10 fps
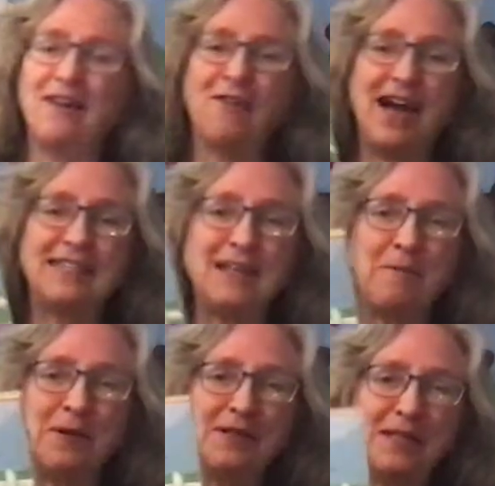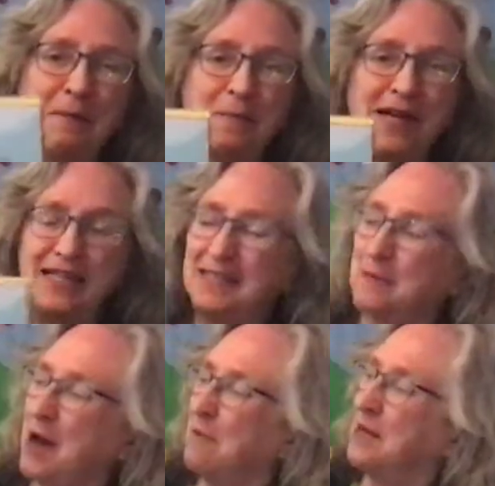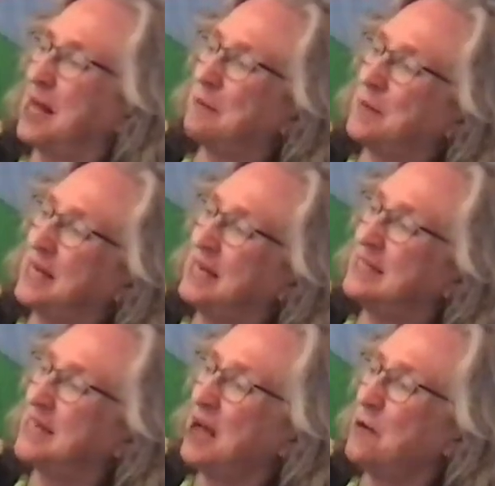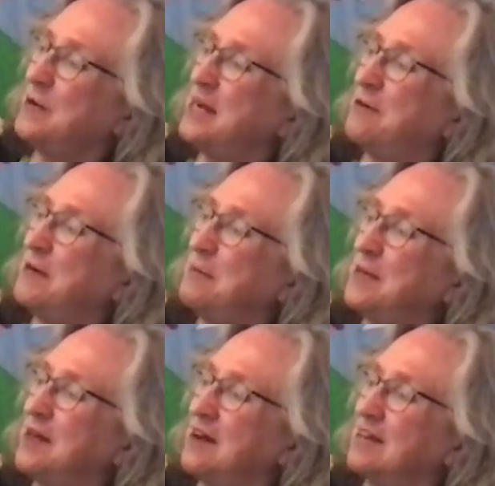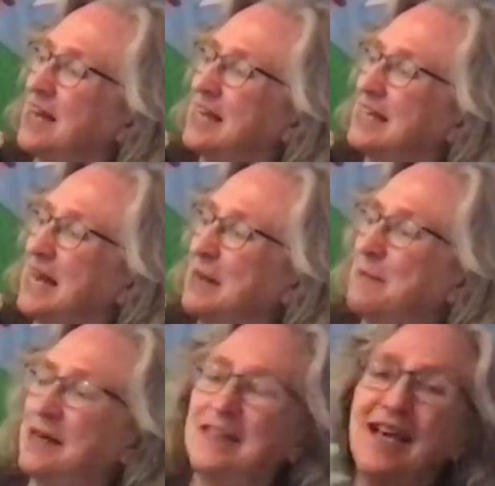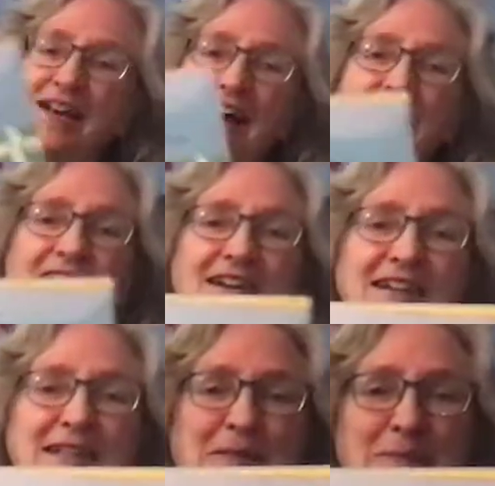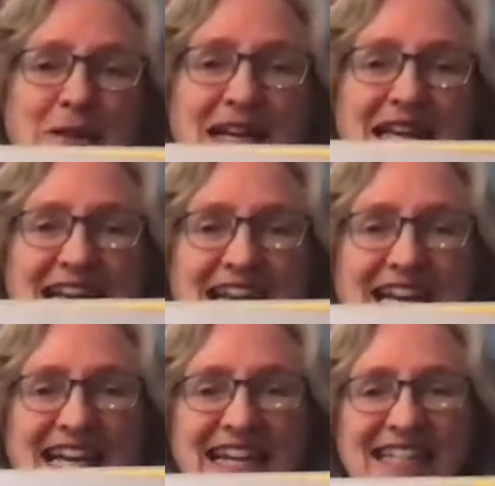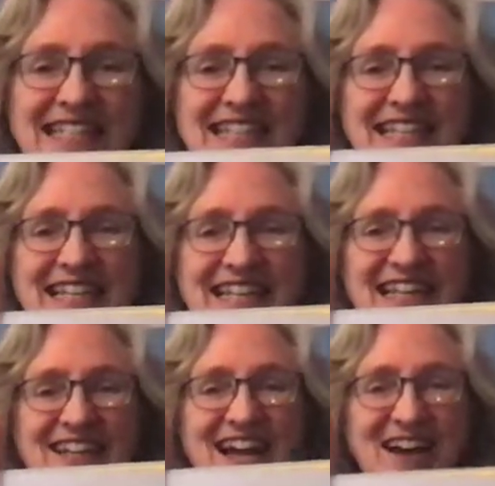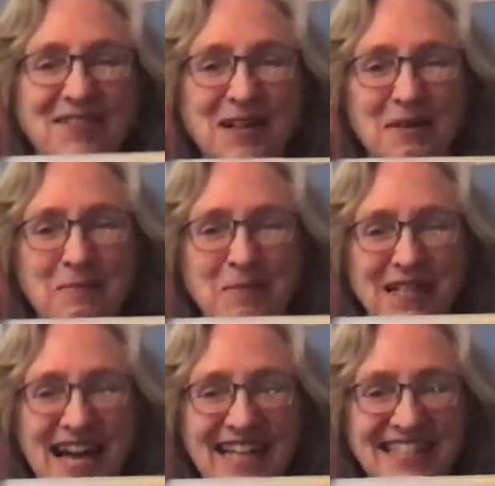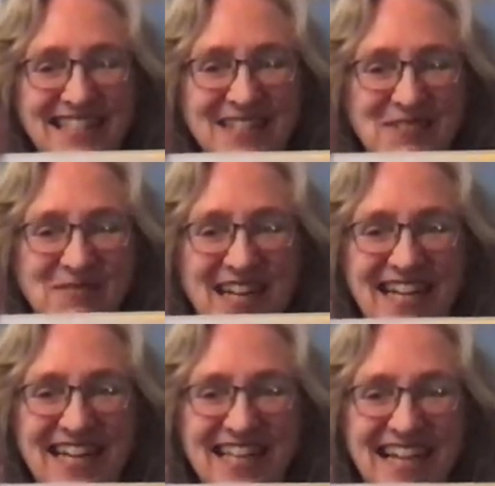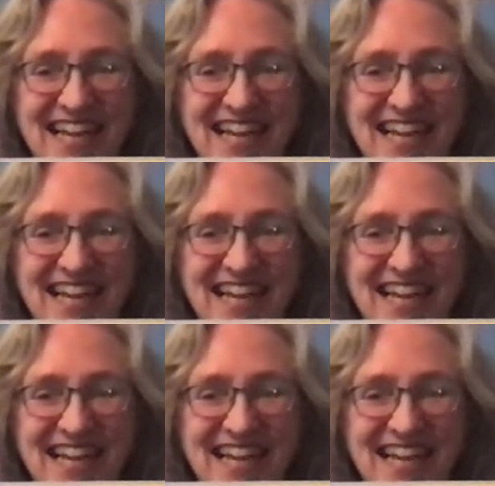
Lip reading: grasshoppers and buzz about like bees. We creep along like ladybugs and all get muddy knees. They're having a blast in the mud, aren't they?